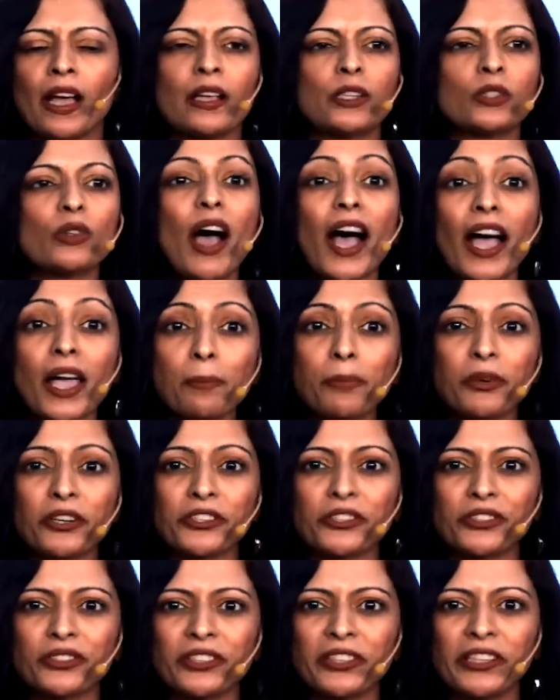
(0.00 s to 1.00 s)
So I
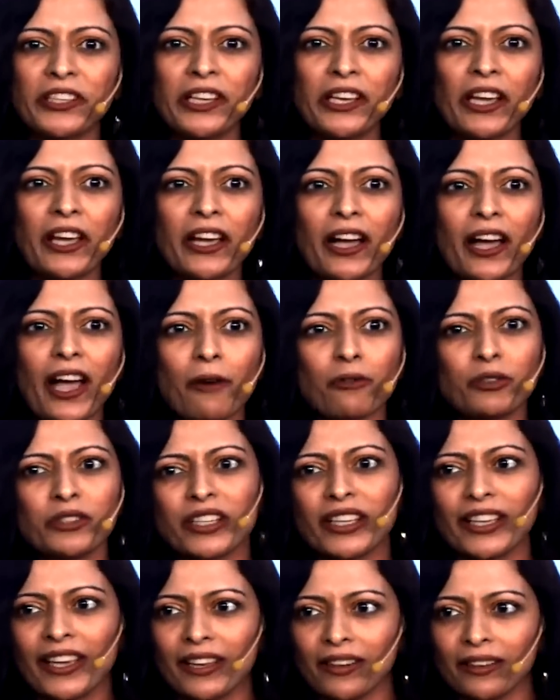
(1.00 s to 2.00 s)
personally, I was a
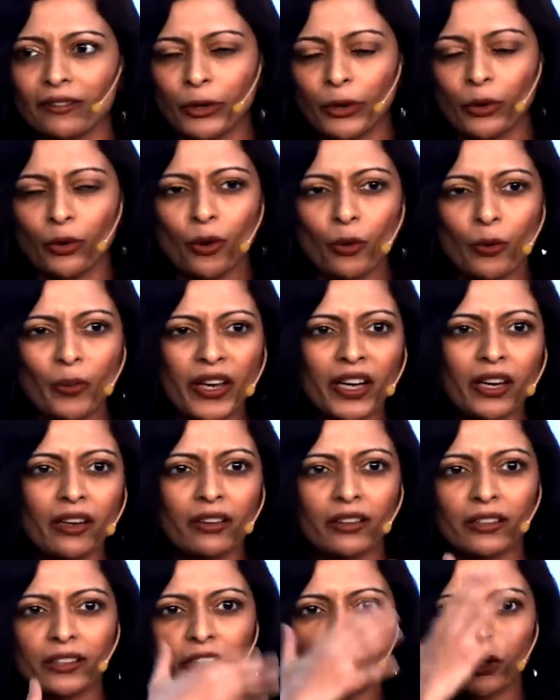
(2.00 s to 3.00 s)
kid, you know, when
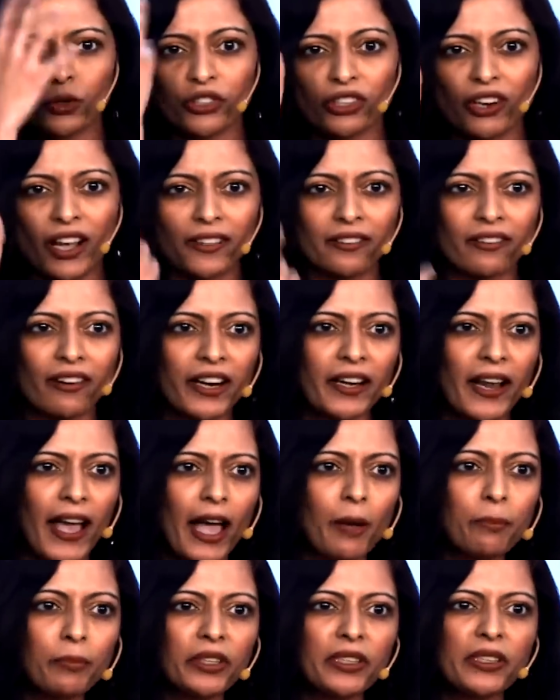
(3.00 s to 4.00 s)
the Gujarat riot
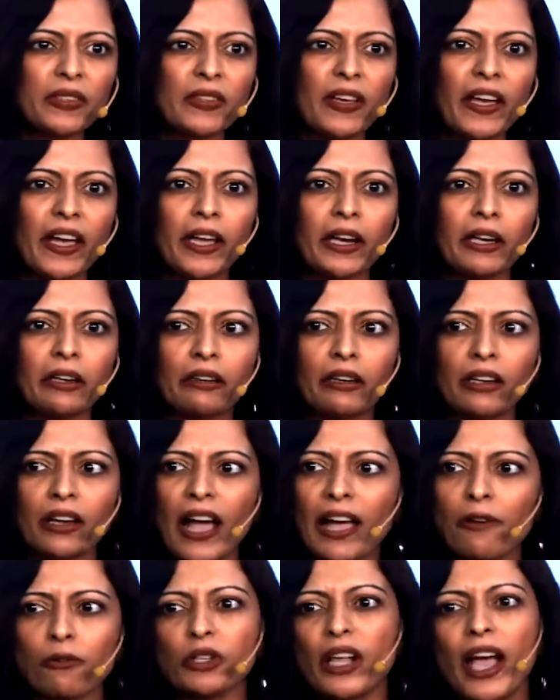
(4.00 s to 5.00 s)
happens, and
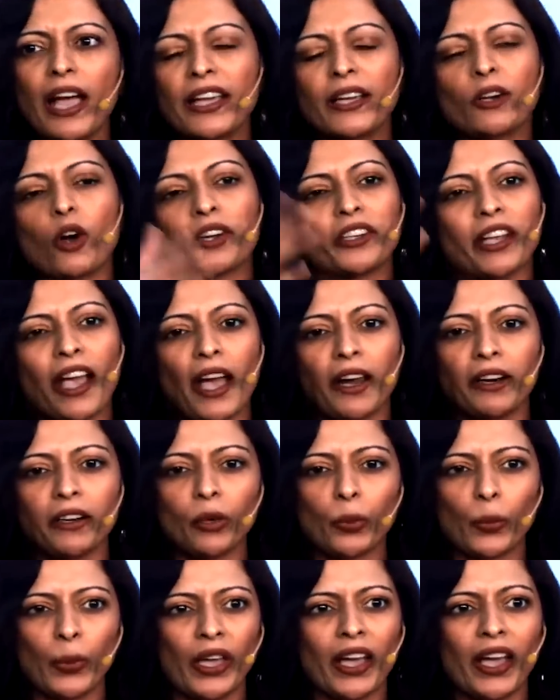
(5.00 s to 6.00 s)
I got carried
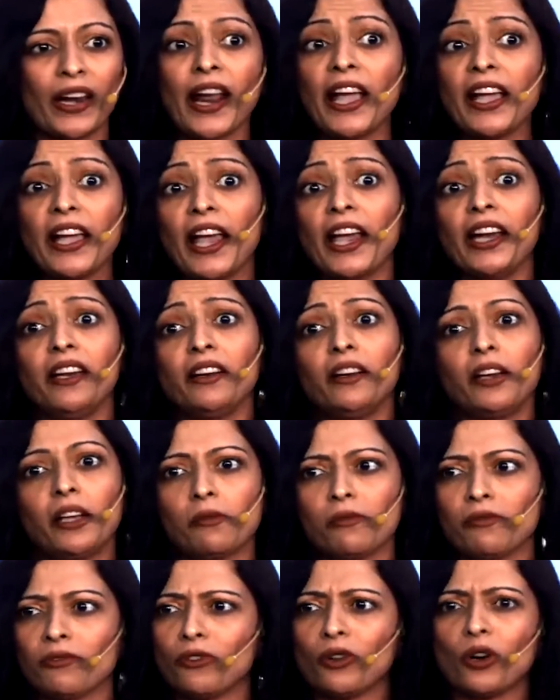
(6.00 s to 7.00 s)
away, and I hated
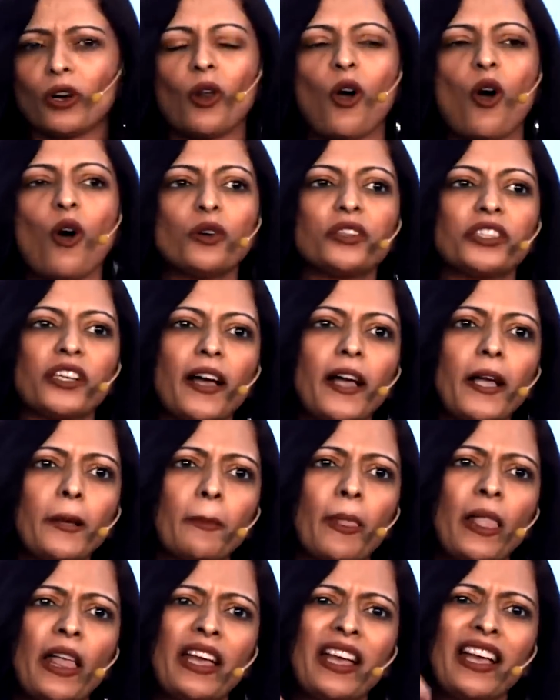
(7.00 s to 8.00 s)
him for a long
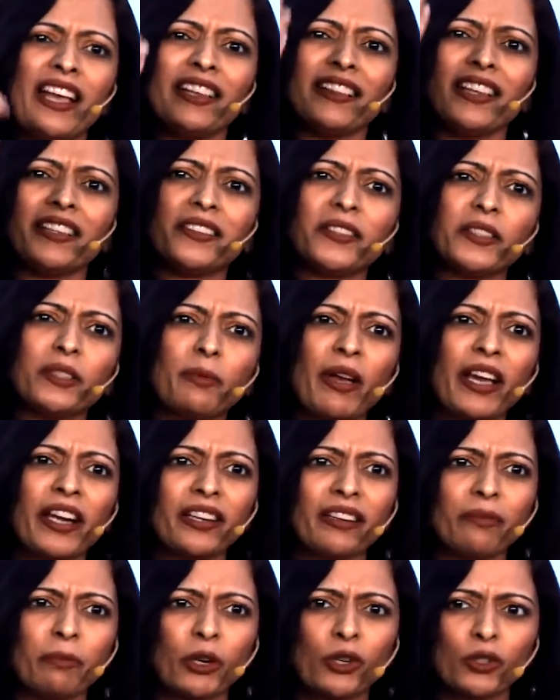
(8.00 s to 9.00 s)
time, that this
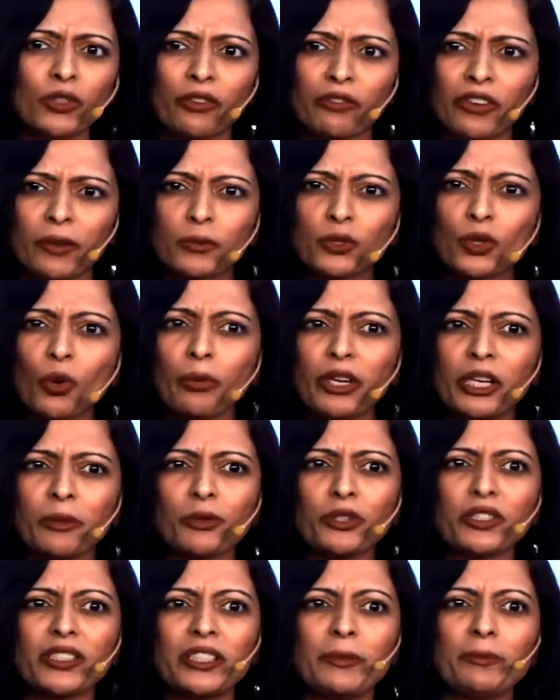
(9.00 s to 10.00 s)
man, because of him, so many
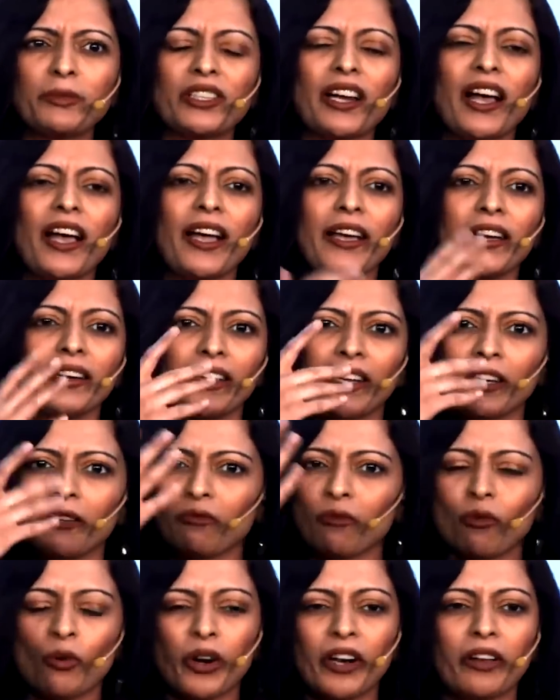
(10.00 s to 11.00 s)
Muslims died
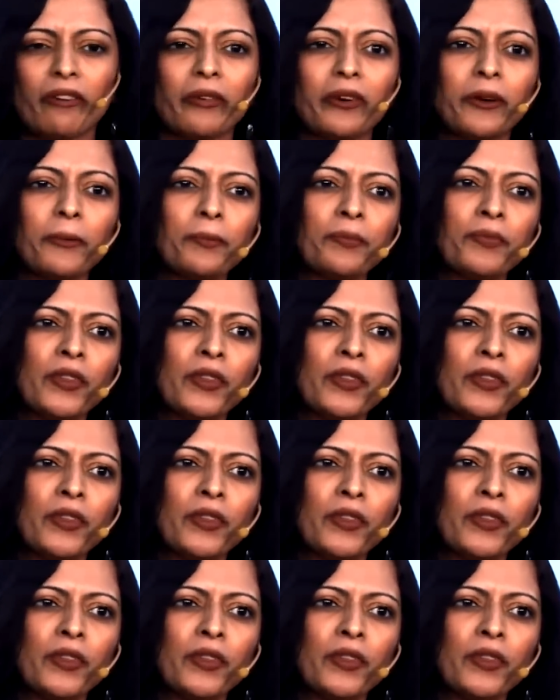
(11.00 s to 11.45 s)
and whatever.